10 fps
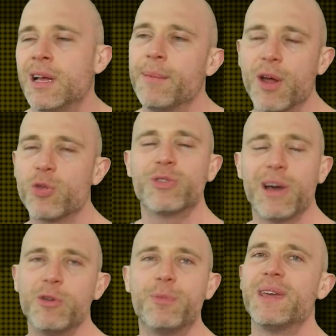but I thought
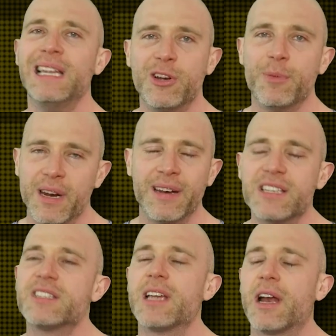that would be a little bit
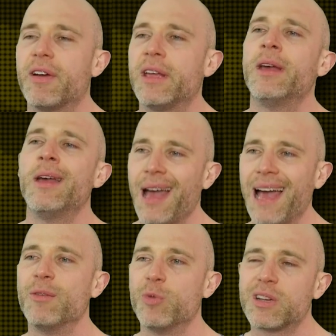unnecessary
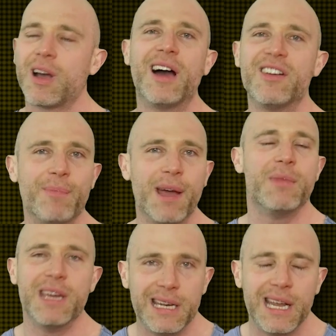and would kind of make
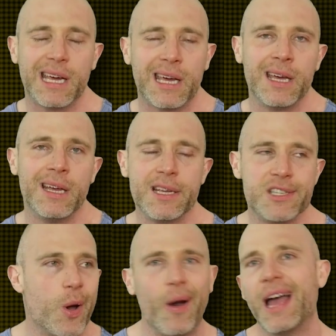me a dick,
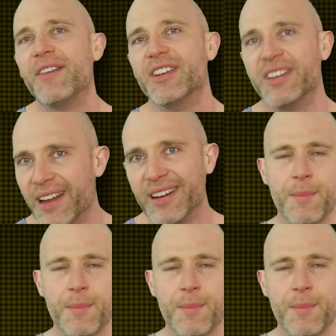so I haven't done it.